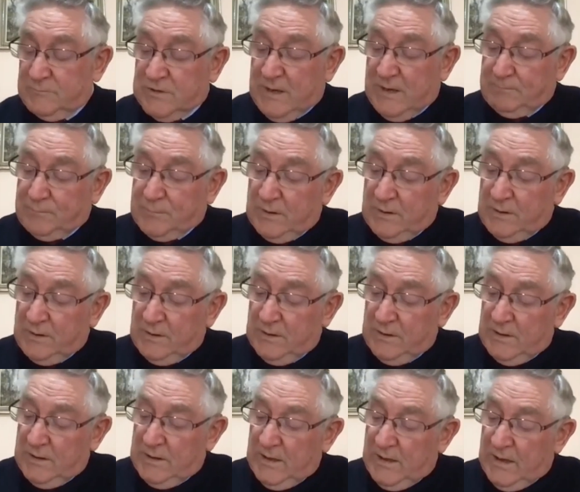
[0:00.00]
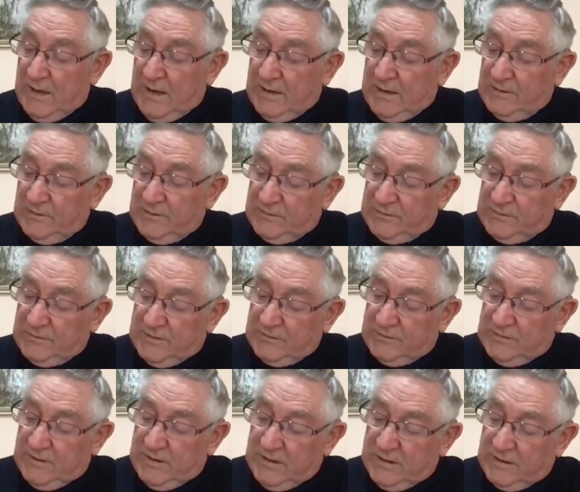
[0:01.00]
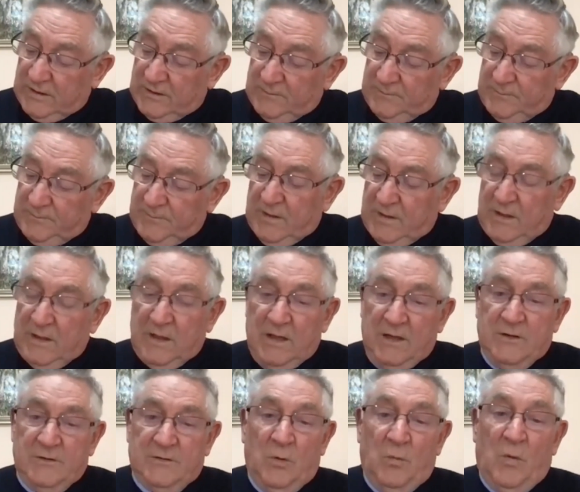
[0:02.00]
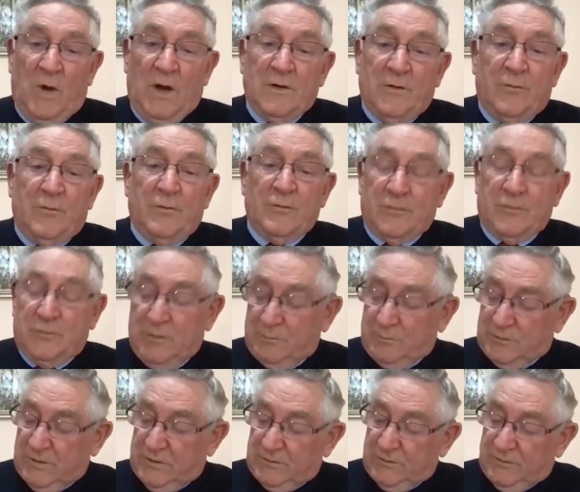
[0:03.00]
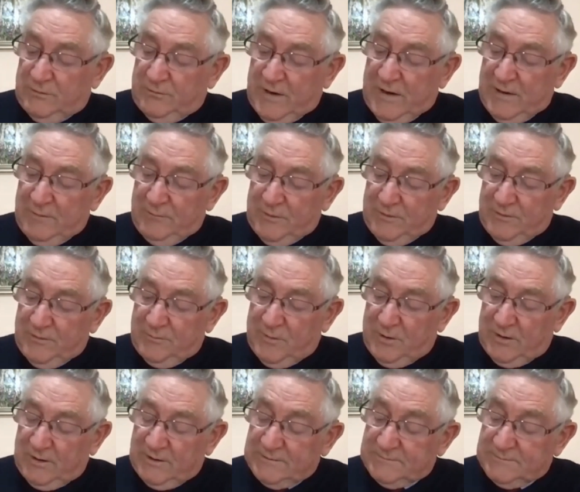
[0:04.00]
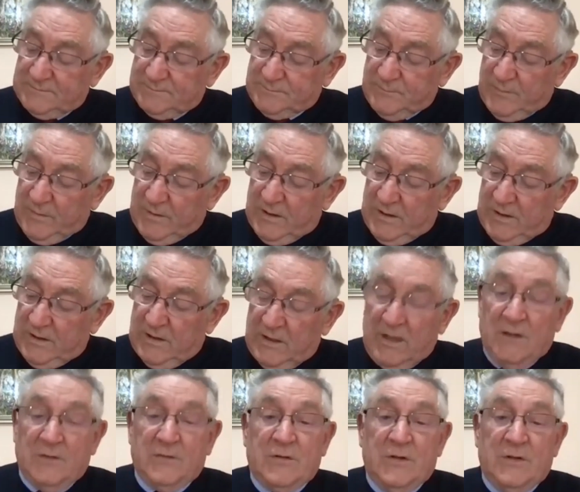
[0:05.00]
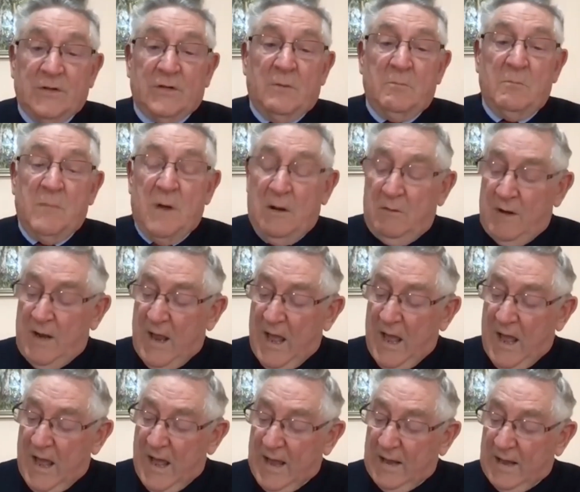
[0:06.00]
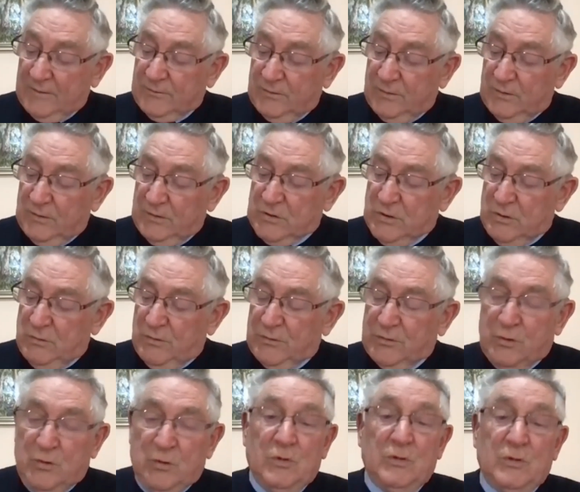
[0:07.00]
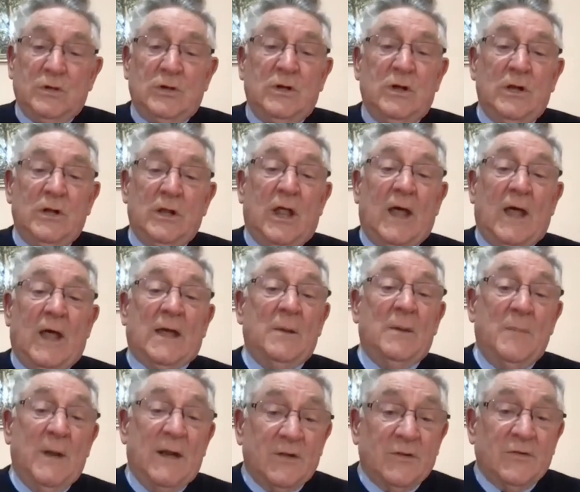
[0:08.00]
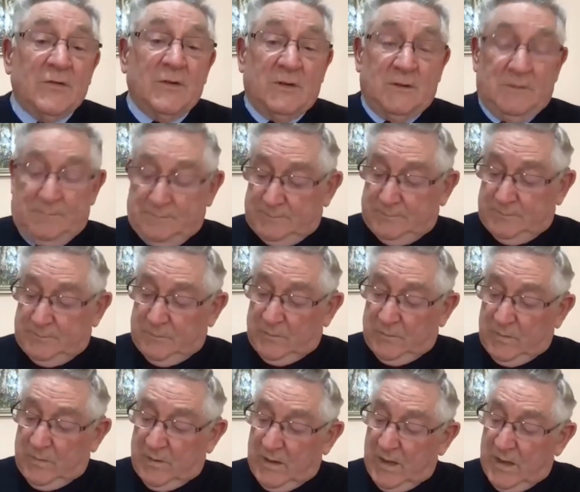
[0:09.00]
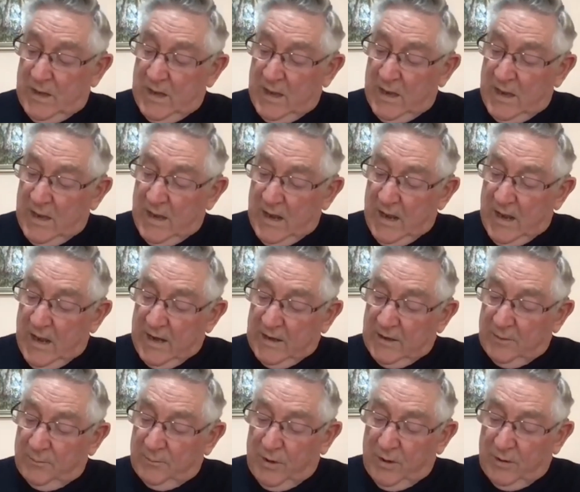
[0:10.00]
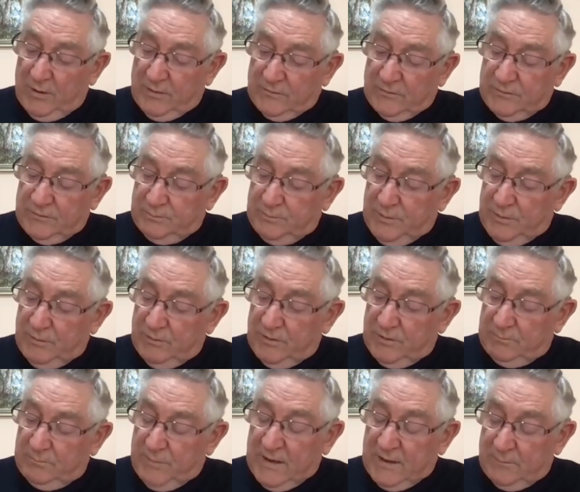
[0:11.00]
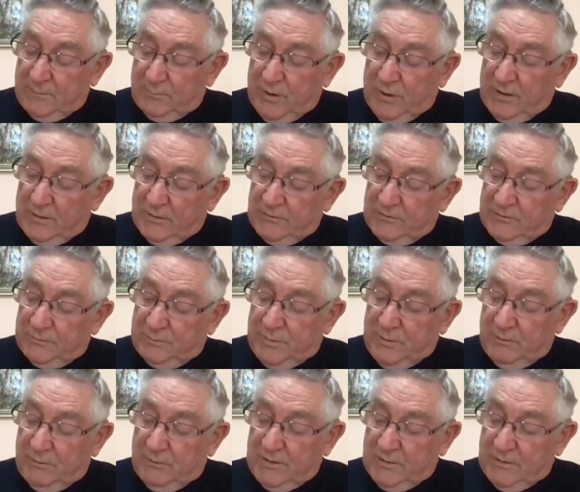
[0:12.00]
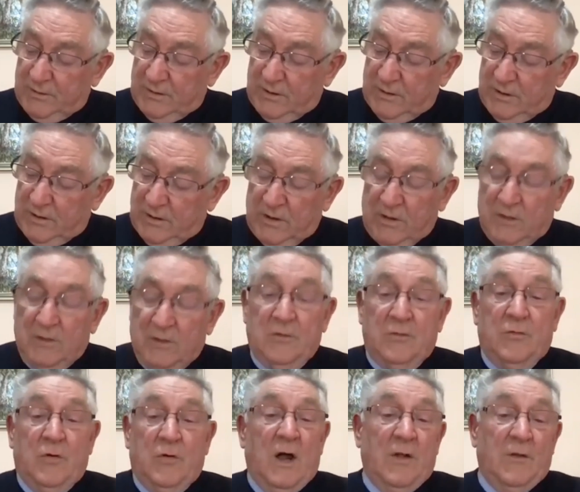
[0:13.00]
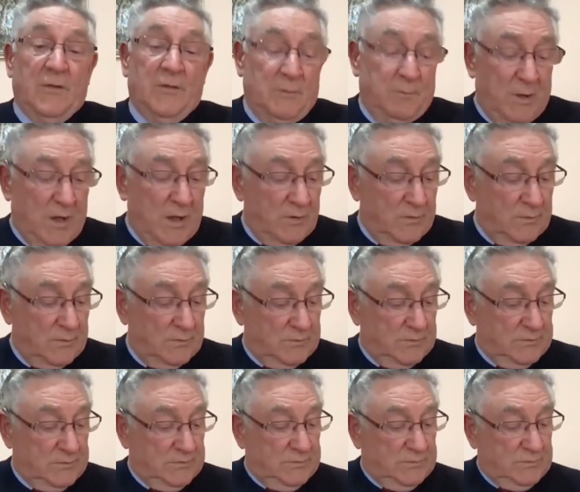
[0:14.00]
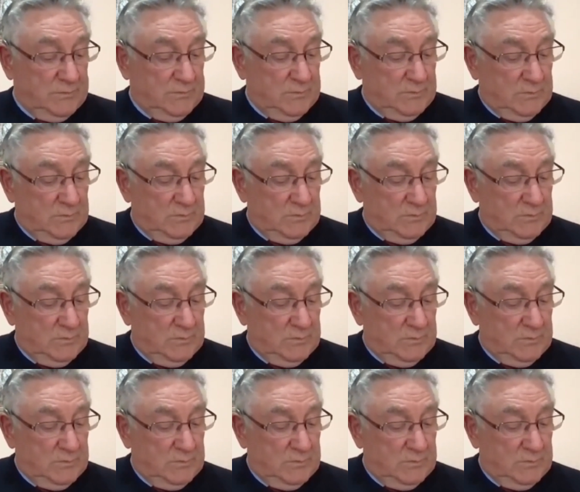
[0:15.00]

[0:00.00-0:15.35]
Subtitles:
chapter, and it says here, and it's a wonderful scripture and a favorite of mine, it says, "A merry heart doeth good like a medicine, and a broken spirit drieth the bones."